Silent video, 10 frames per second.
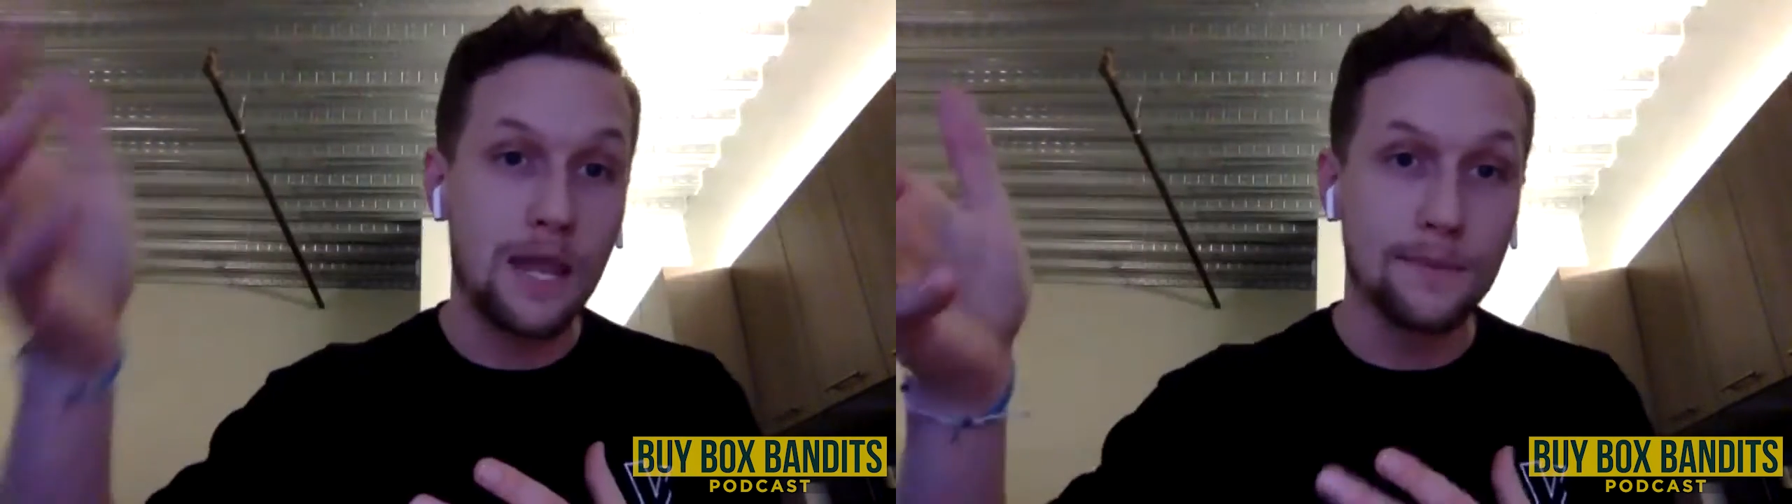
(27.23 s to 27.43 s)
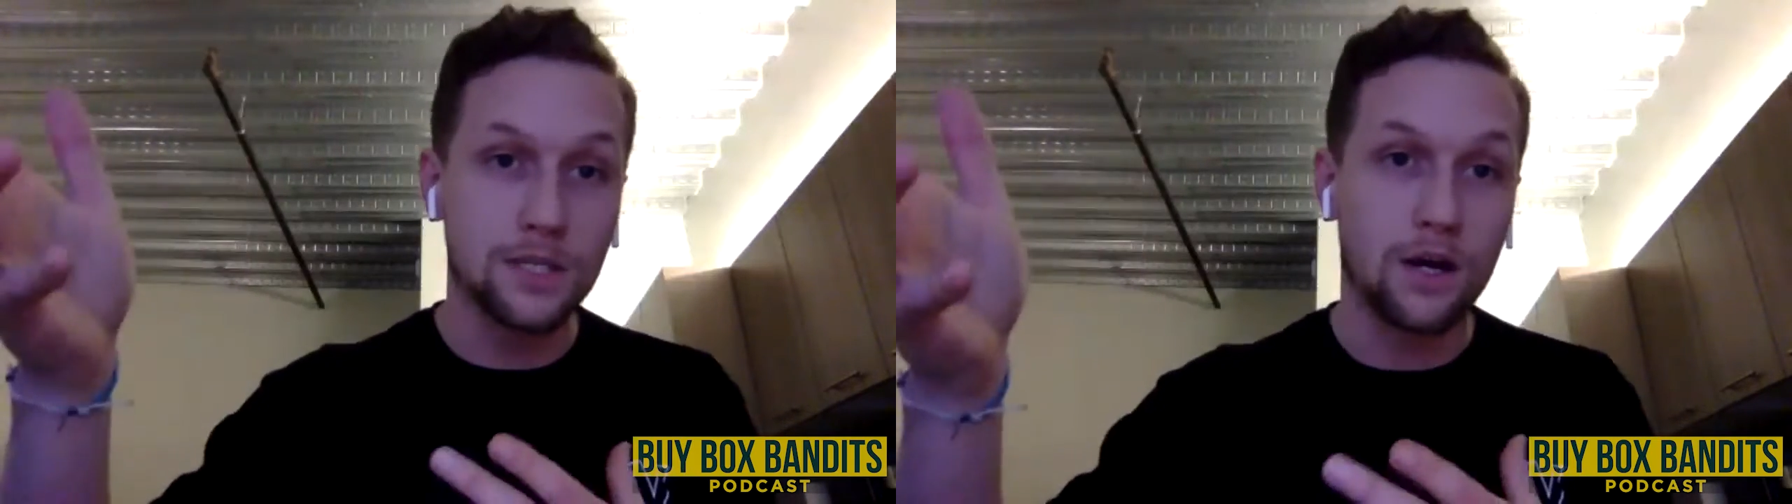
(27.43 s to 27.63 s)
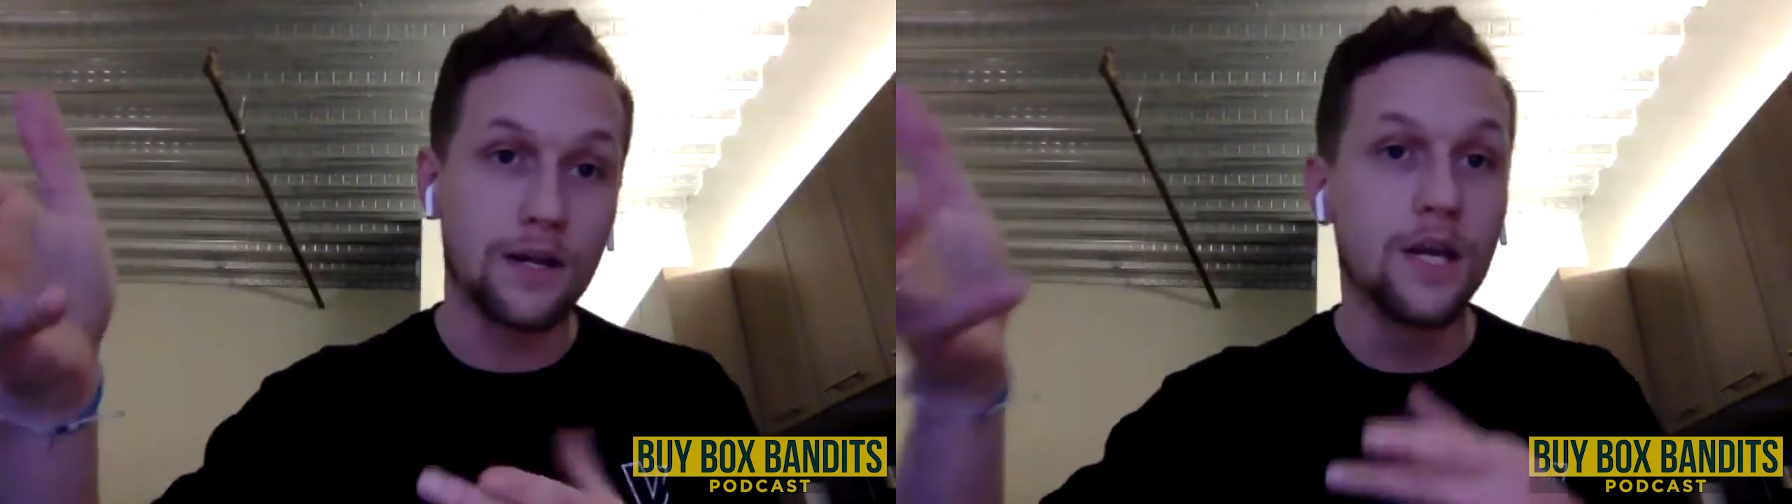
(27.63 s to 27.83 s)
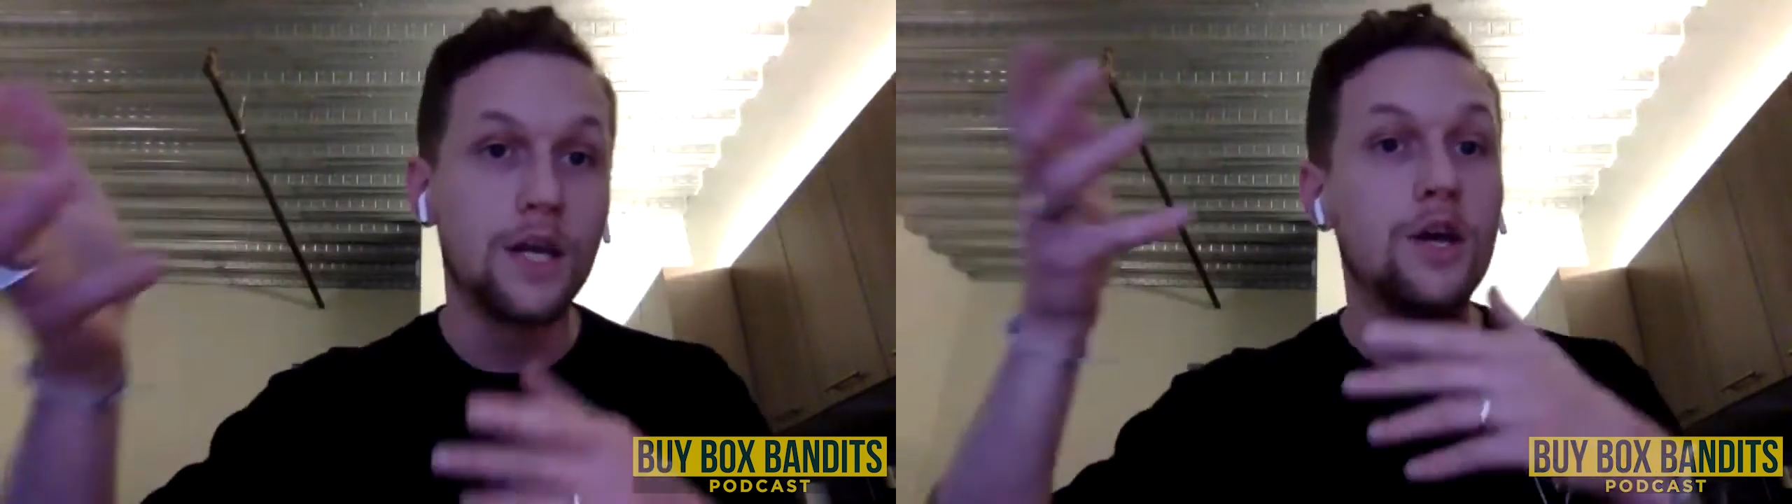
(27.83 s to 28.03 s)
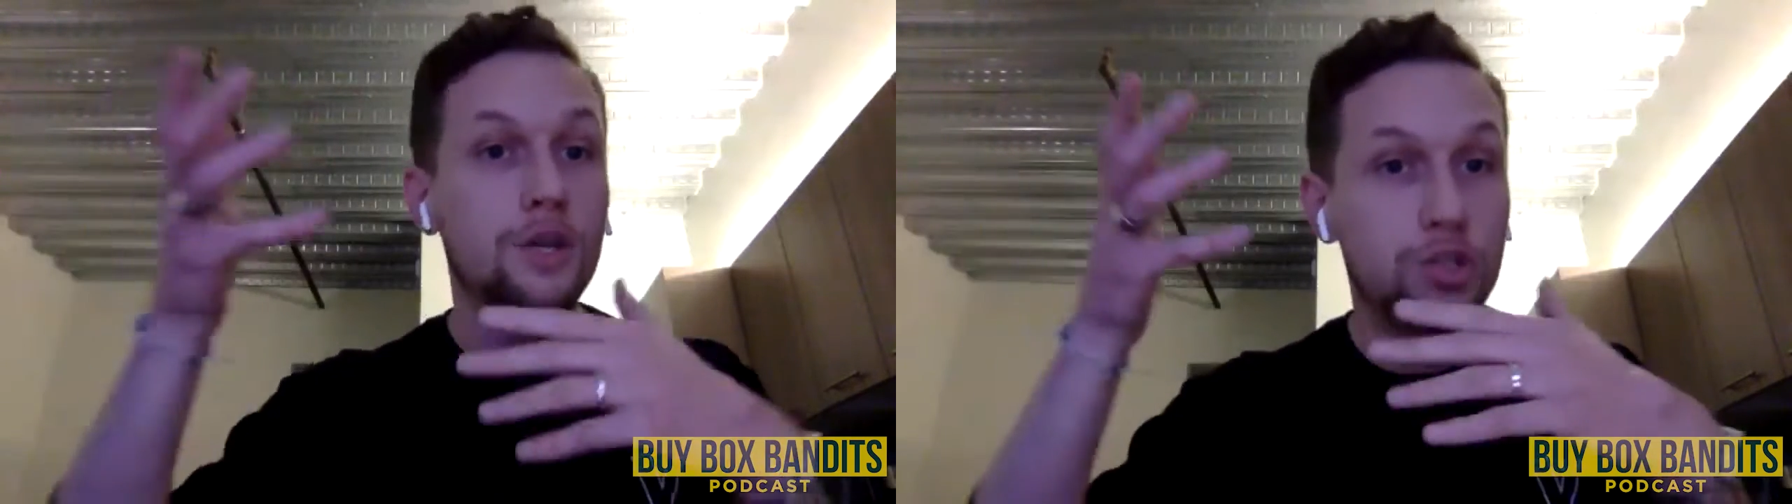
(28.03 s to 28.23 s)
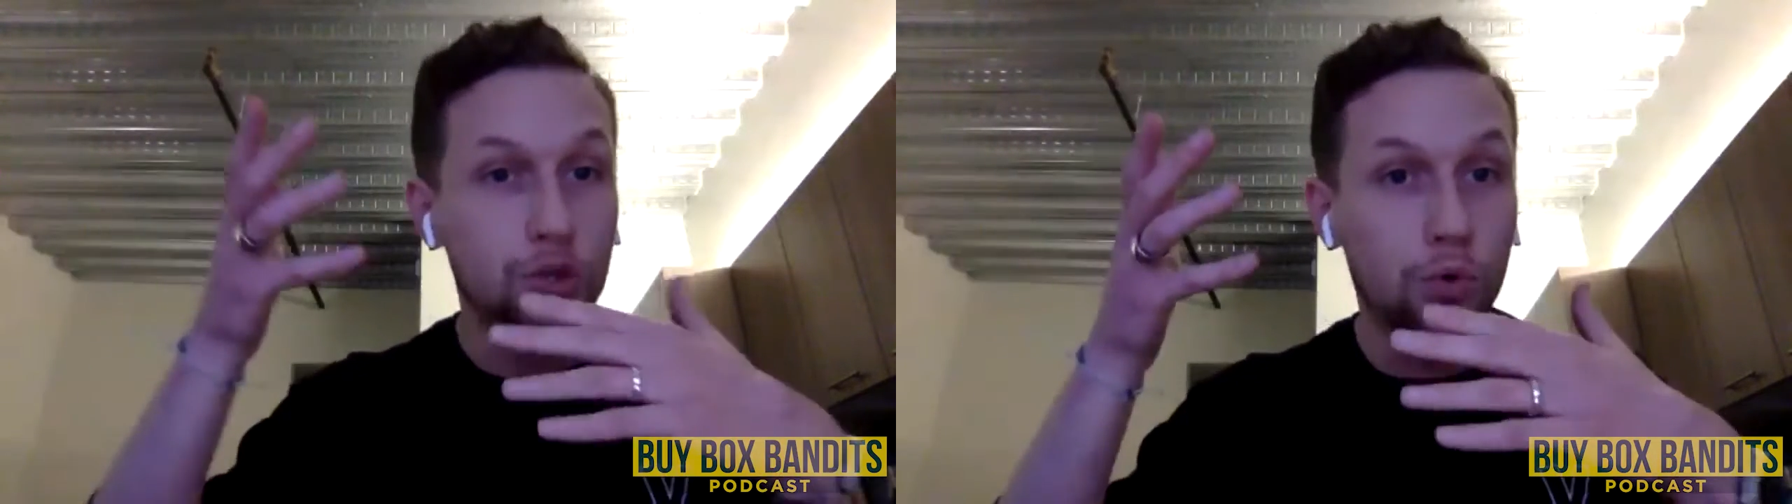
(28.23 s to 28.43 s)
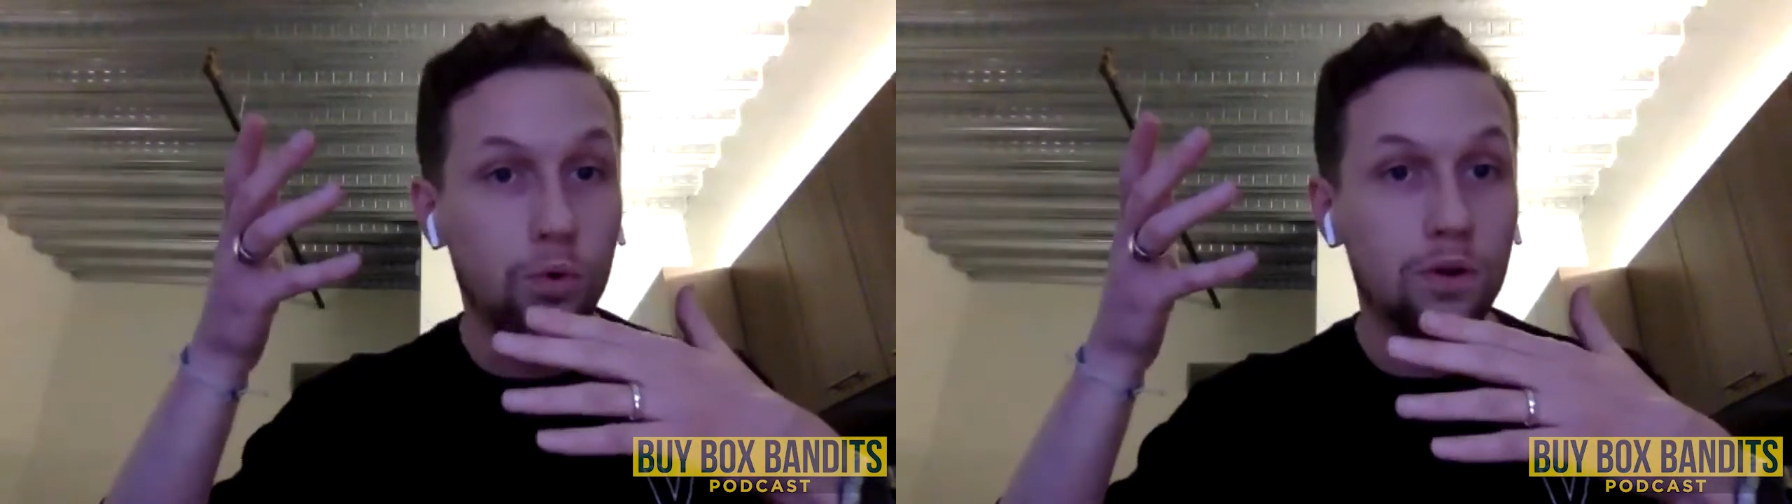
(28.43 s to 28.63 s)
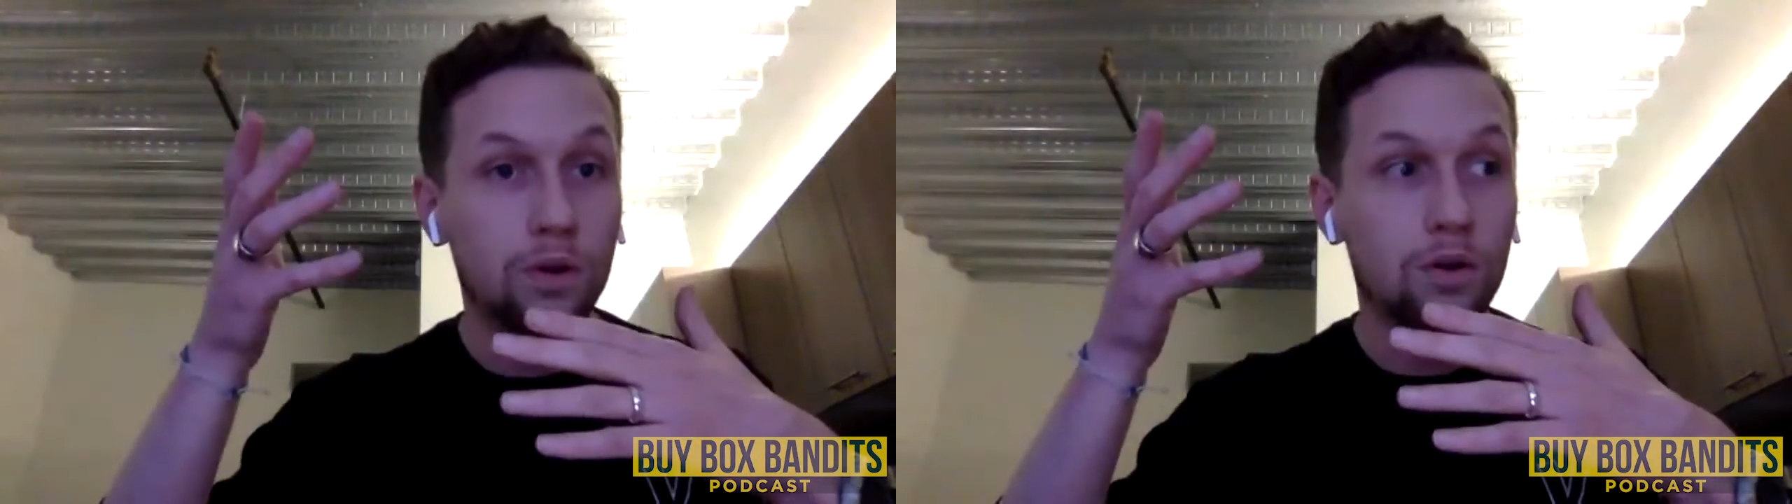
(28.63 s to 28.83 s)
Amazon
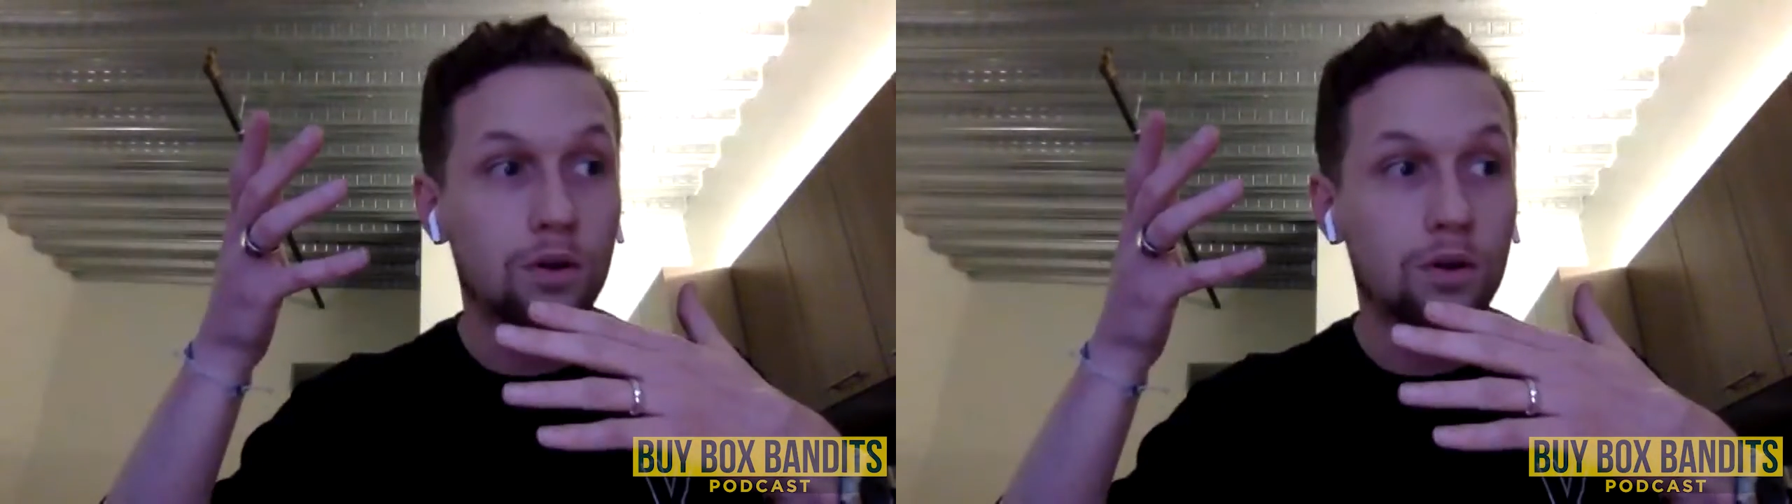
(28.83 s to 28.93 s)
to